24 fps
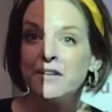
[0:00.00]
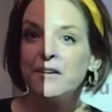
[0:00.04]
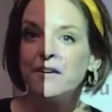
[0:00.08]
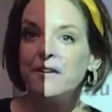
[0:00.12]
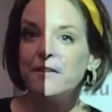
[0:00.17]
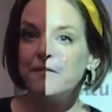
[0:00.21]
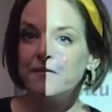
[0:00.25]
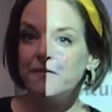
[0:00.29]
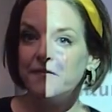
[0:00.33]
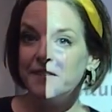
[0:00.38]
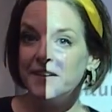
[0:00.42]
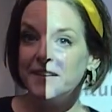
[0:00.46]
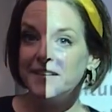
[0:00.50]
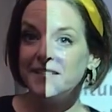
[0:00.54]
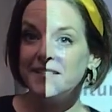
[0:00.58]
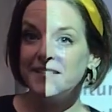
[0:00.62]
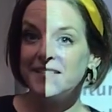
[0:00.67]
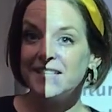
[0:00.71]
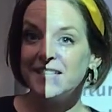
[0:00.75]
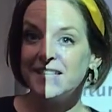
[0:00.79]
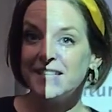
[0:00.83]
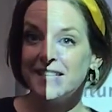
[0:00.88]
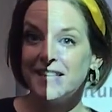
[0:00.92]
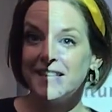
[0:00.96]
could fit
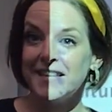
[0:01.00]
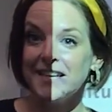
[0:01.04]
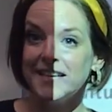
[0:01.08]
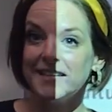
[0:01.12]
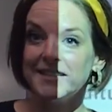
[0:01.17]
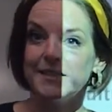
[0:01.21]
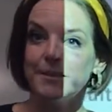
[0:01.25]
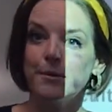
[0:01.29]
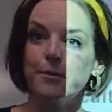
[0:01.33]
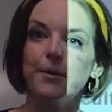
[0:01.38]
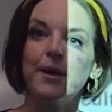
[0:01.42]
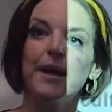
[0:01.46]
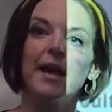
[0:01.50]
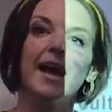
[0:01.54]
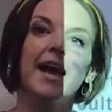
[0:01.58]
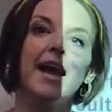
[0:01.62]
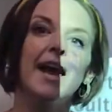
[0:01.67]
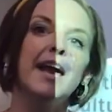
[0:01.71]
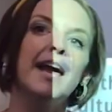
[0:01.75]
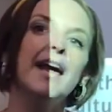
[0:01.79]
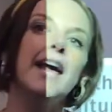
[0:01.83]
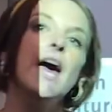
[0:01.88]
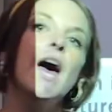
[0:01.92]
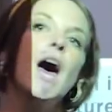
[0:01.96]
into this,
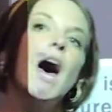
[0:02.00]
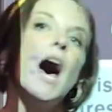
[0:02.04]
okay?